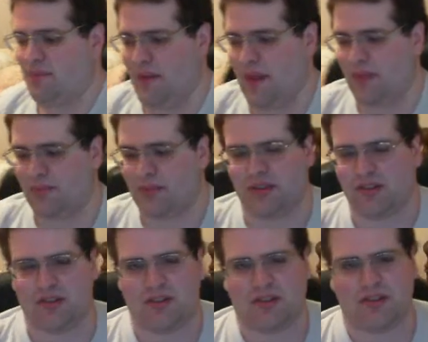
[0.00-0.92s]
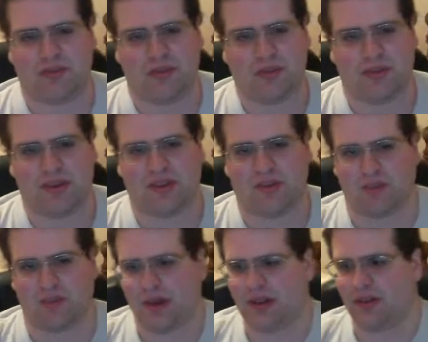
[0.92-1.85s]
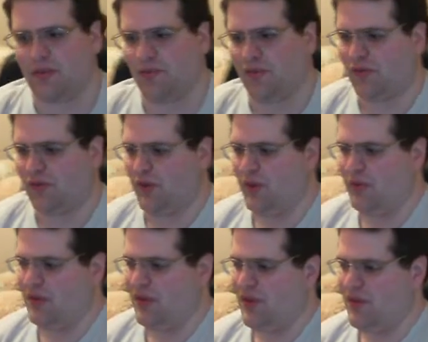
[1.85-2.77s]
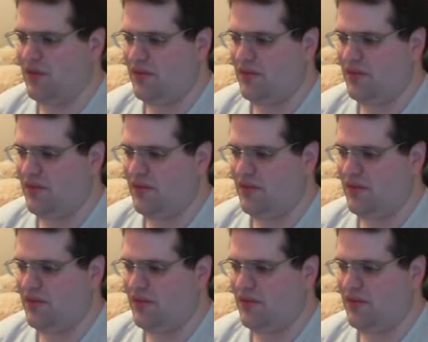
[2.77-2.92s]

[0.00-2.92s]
babe, did you just feed me some random fruit?